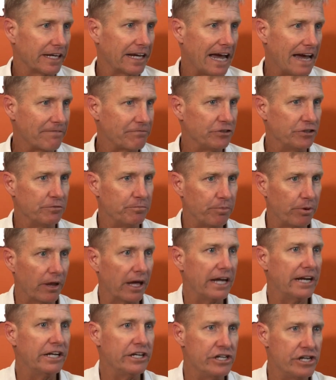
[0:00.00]
after you've
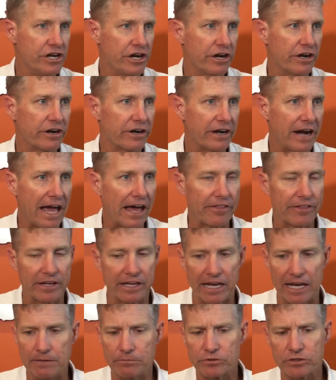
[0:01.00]
played a year, now the
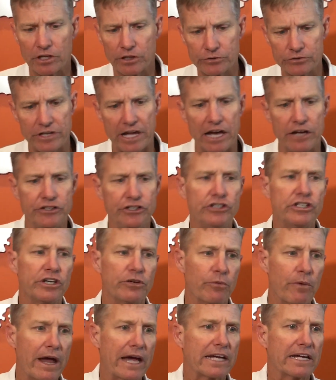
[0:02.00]
game slows down, you
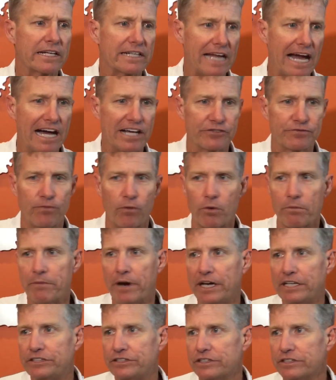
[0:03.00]
can recognize
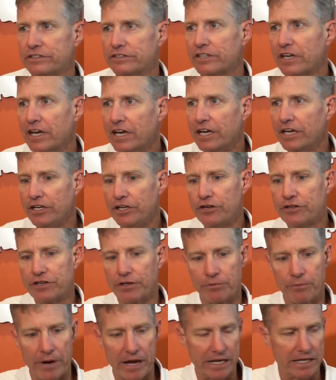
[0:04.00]
formations, you
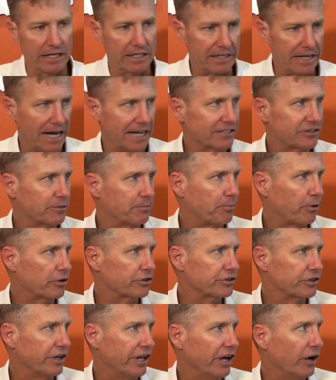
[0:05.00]
can recognize the
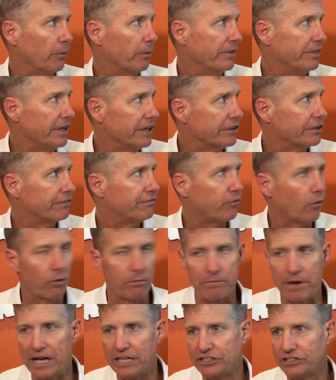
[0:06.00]
personnel within the
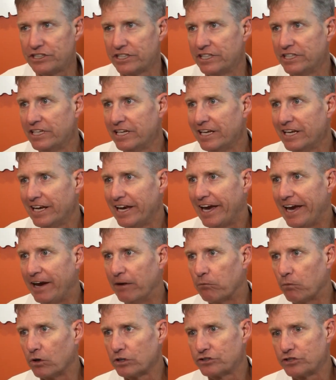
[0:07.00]
formation,
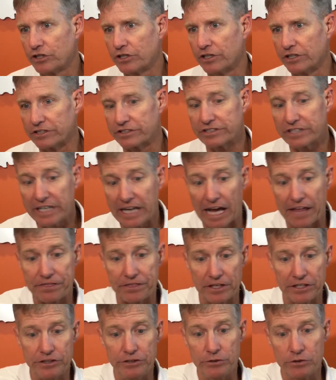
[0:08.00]
and what you're going to see. I
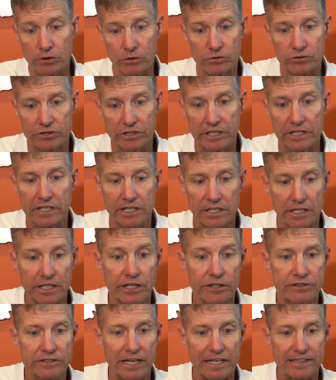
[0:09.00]
think you're going to see
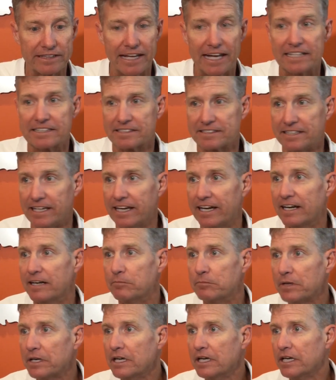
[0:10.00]
Khalil take that step,
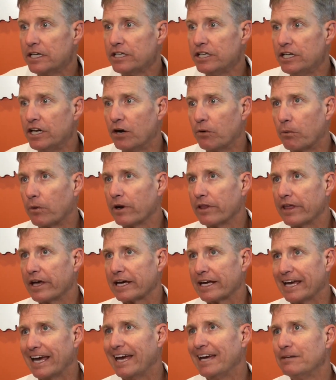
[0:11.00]
you know, where
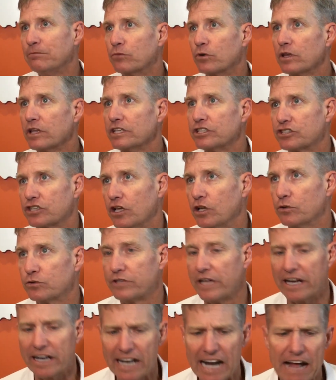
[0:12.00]
that game really slows
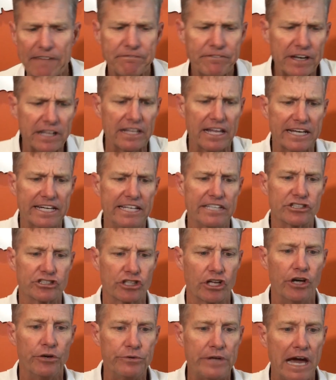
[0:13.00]
down. And I felt like it
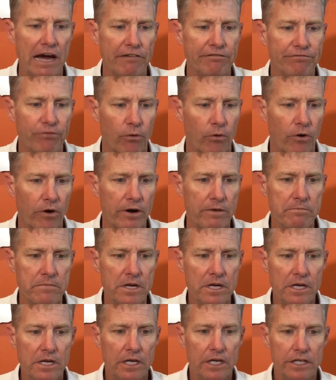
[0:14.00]
slowed down for him,
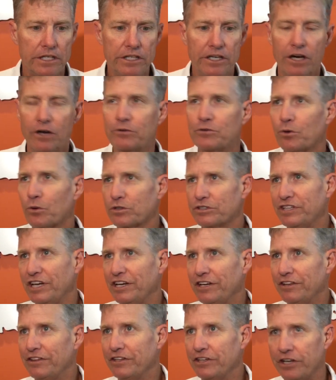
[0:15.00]
you know, towards the
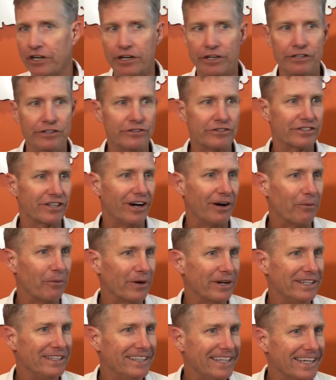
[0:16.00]
end of the year. You saw
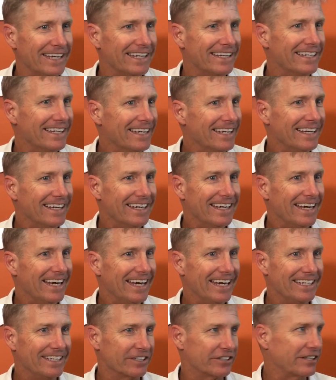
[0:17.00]
what he did
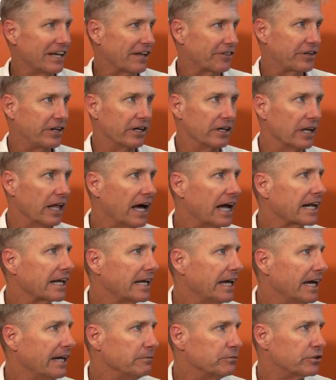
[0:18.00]
in the South Carolina
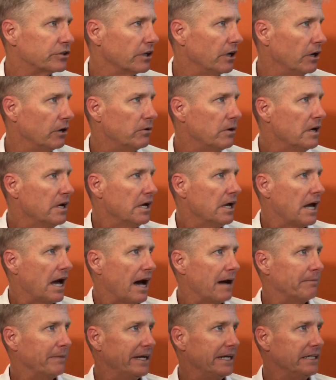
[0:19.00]
game. So,
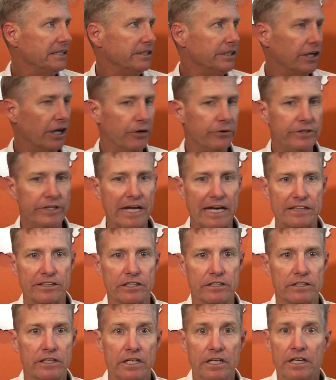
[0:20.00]
I mean, you know, you got
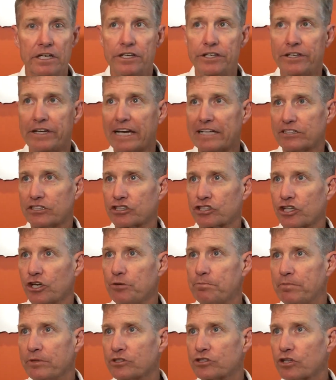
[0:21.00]
the
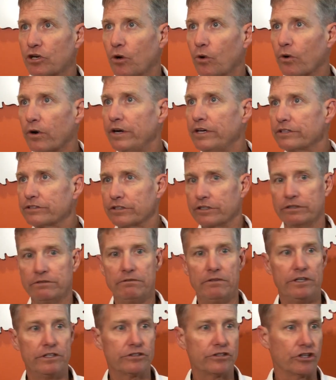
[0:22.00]
scoop and score. Here's a
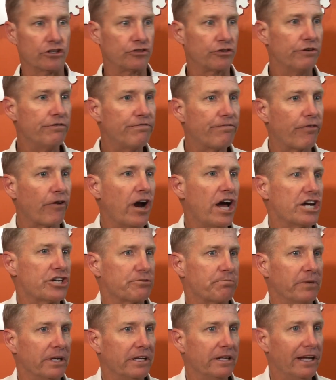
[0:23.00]
true
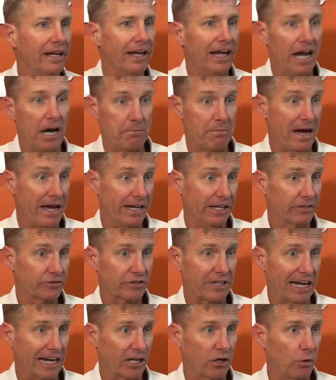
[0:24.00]
freshman. Everybody else
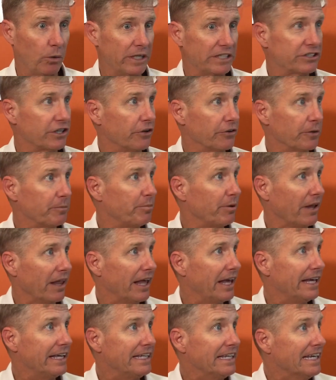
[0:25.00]
kind of quits on the
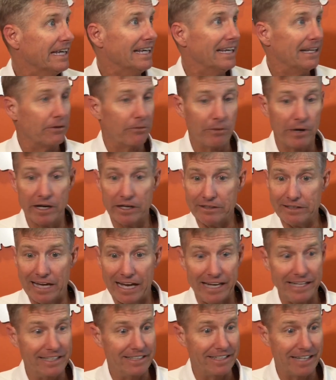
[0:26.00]
play. Well,
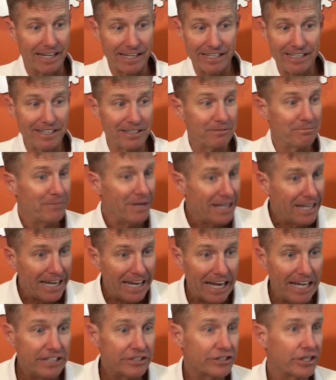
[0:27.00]
hey, not him.
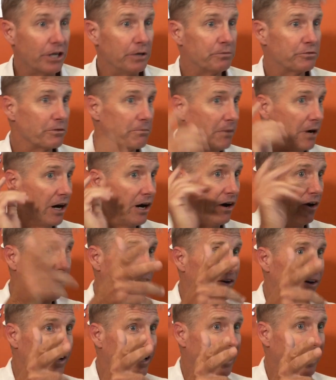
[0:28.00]
He scoops the ball
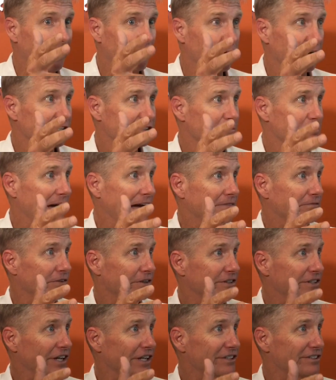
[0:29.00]
and runs it back for
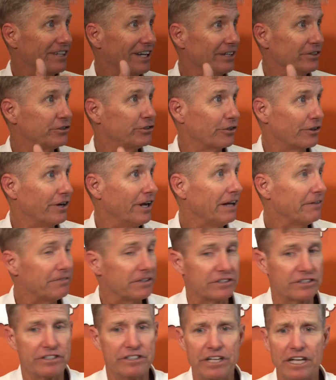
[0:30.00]
a touchdown. Sure enough,
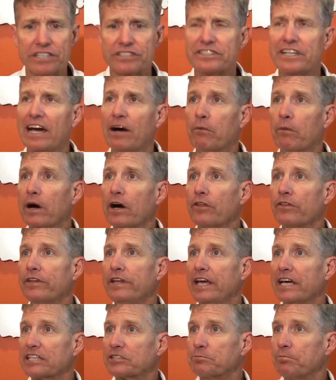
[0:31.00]
it's a touchdown. Well, in the
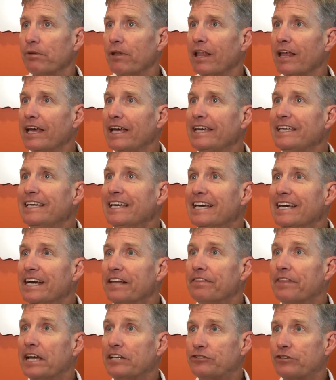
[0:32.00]
next play,
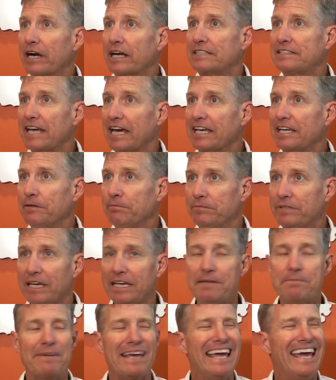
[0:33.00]
they try to take him
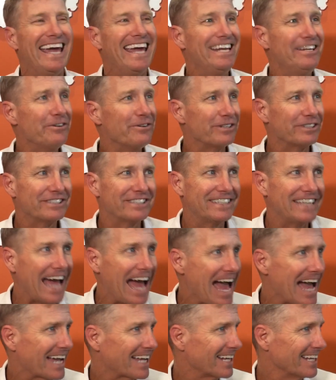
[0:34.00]
deep. He knew
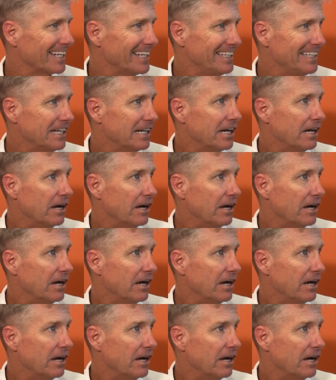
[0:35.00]
exactly